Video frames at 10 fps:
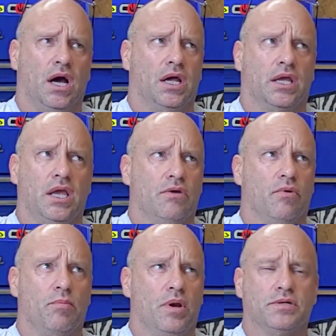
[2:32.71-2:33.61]
I can't
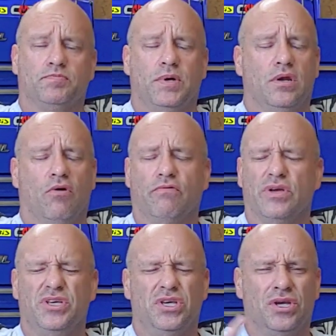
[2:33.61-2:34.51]
remember, it's been over
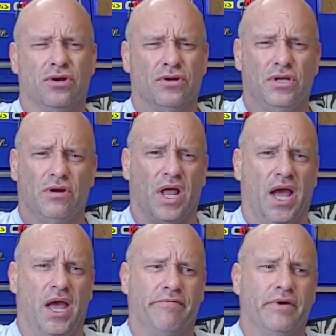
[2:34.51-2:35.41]
a year and a
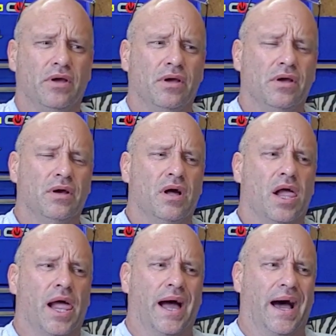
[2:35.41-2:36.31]

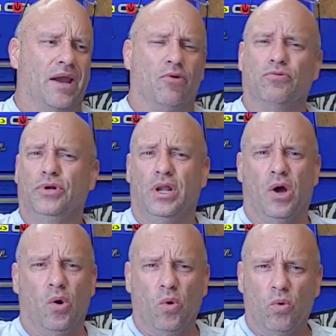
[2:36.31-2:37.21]
half. I don't know